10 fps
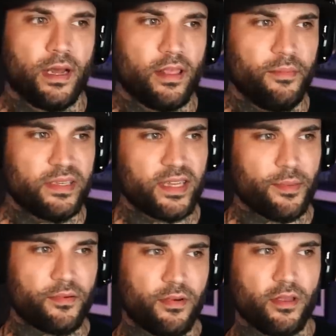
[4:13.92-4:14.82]
Now, let me stop
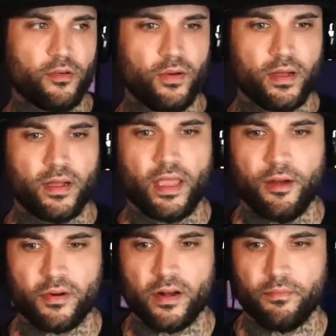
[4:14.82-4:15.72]
it really quick, okay?
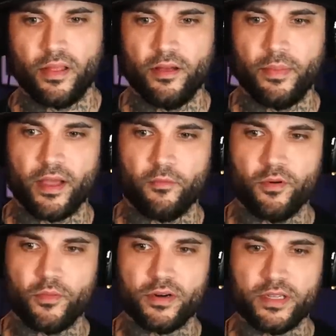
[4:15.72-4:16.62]
We're going to play it back one
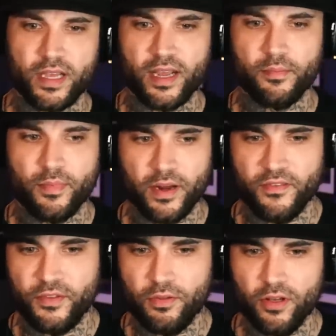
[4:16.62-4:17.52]
more time. But
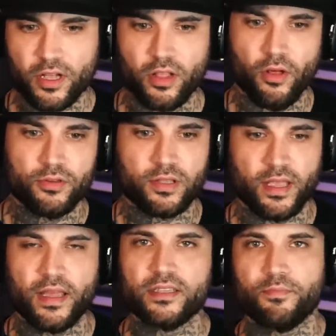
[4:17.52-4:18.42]
if you look closely
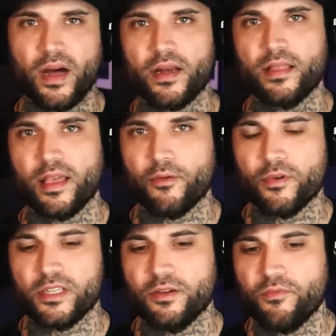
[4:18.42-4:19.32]
at his body
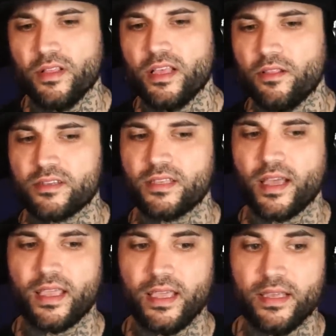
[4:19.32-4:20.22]
language, it really looks
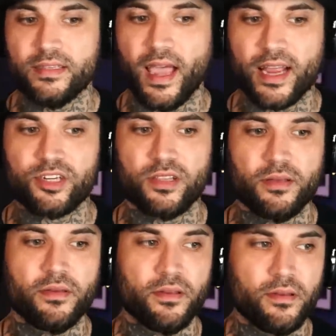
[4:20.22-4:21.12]
like he's
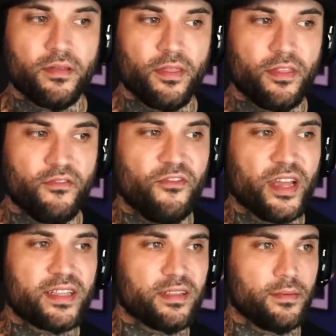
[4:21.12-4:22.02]
actually the
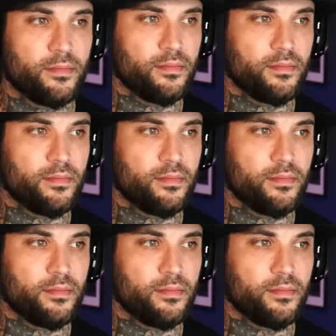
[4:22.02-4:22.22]
victim.